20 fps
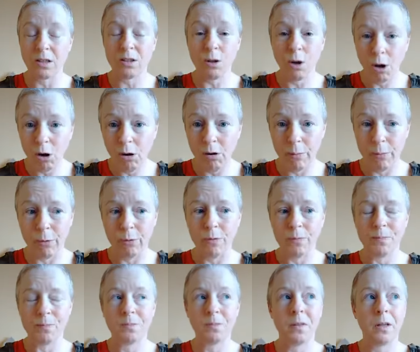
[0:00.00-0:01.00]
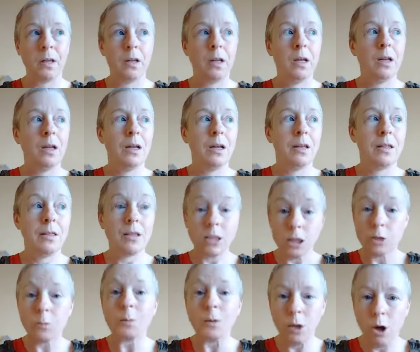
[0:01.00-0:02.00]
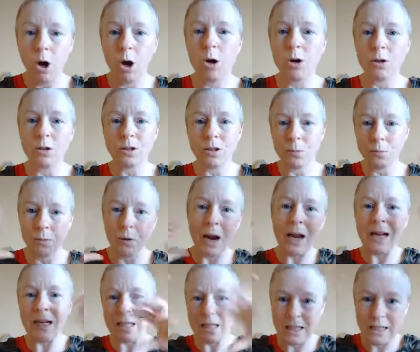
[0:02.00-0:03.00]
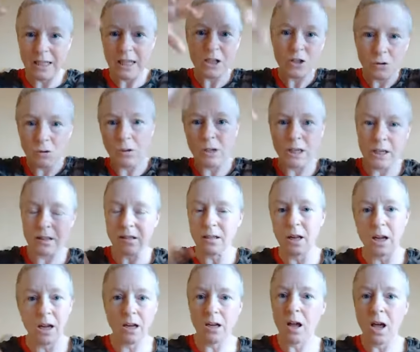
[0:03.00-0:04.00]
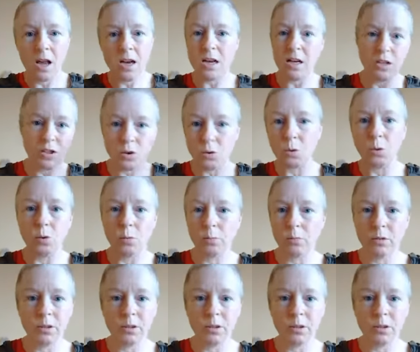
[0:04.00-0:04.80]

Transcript: It's horrible. This is because the brain is literally, it's like a lightning storm.